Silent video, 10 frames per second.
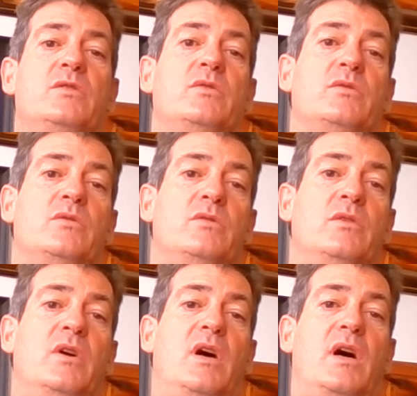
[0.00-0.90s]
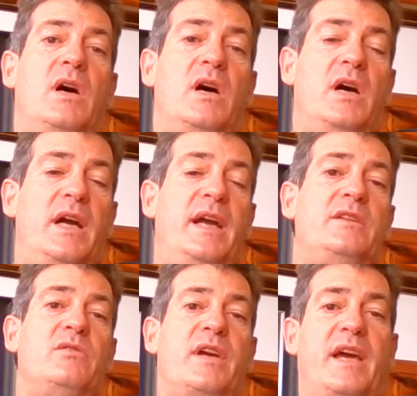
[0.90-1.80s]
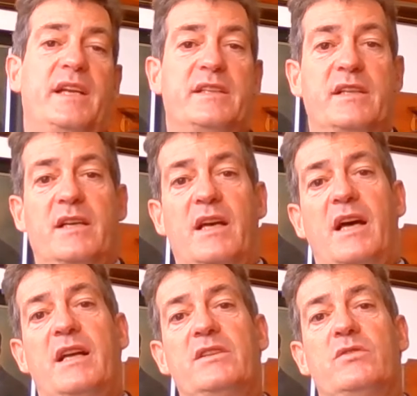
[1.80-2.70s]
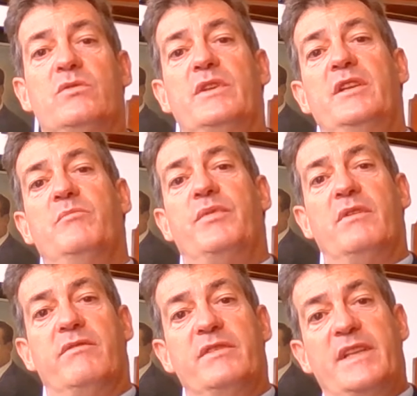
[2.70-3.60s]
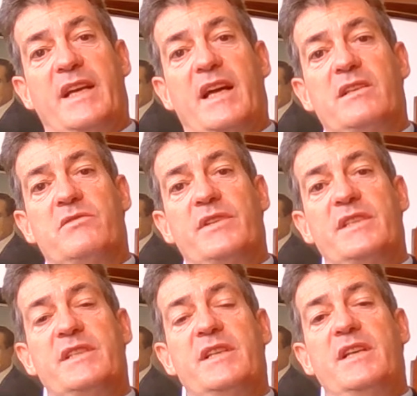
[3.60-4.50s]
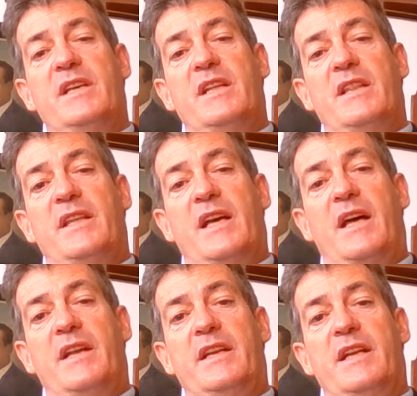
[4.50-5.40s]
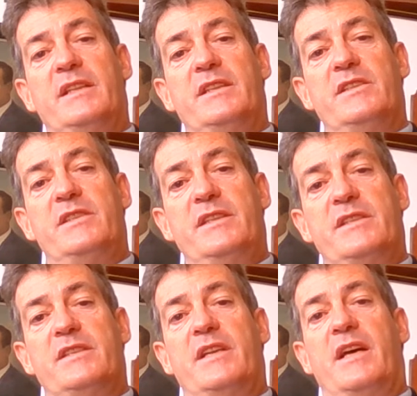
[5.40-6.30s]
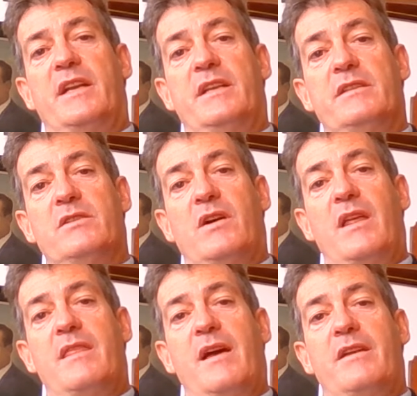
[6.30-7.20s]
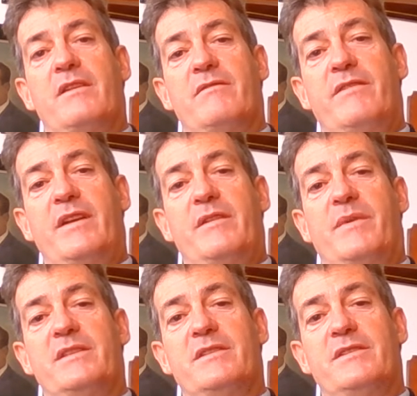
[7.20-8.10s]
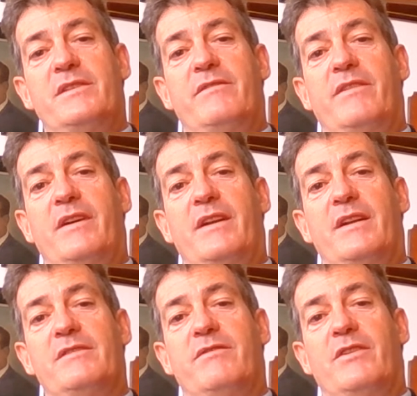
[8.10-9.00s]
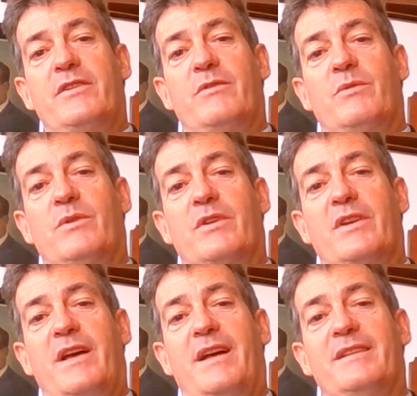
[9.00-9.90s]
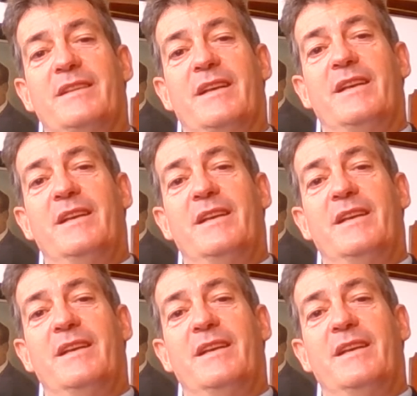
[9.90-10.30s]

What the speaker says: to educate and to improve the countries they are in and the seas they are in. So I thank you very much, seafarers, for your work. And